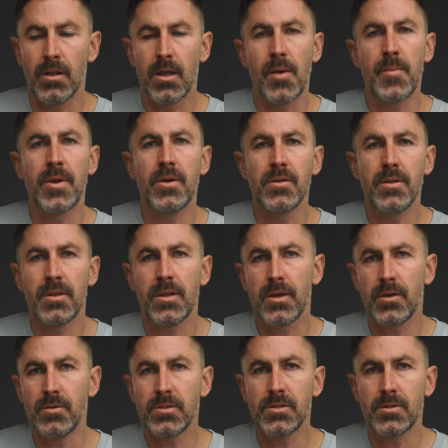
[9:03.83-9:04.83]
lot better than they
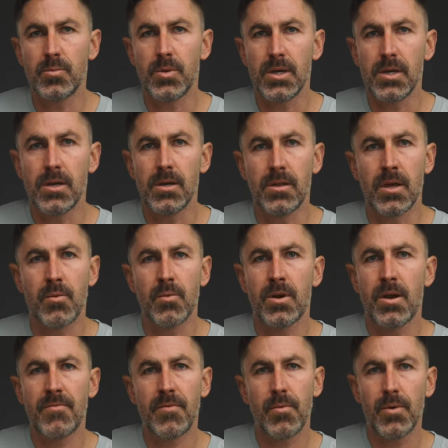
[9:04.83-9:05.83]
used to be. They were
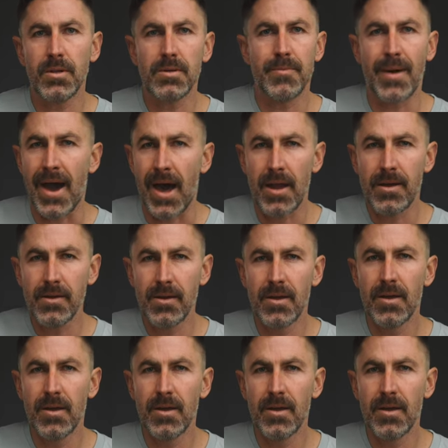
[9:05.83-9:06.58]
never really bad.